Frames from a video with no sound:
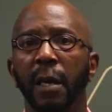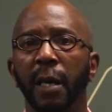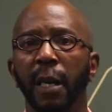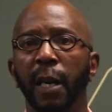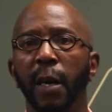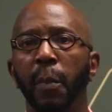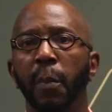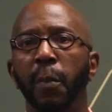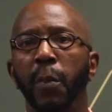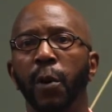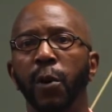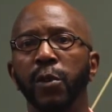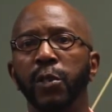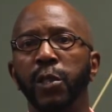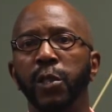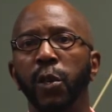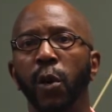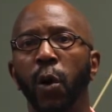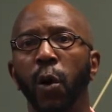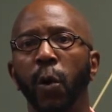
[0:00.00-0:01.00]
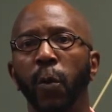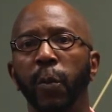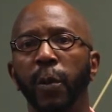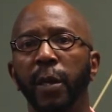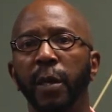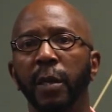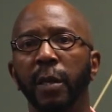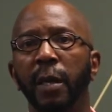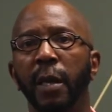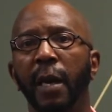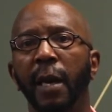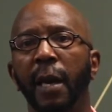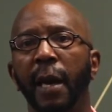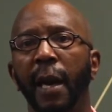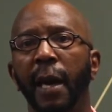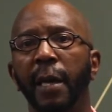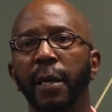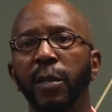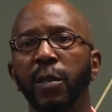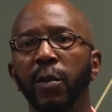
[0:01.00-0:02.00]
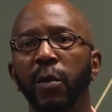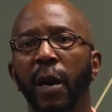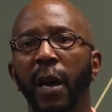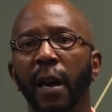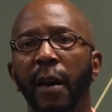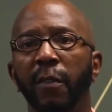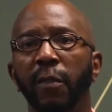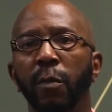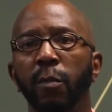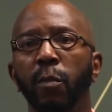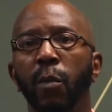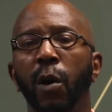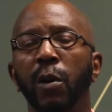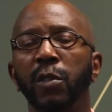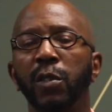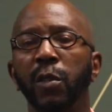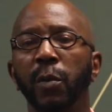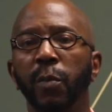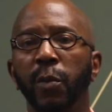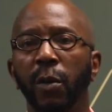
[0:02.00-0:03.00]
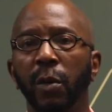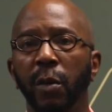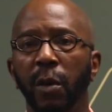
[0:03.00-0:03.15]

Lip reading: it bursts open, and you have multiple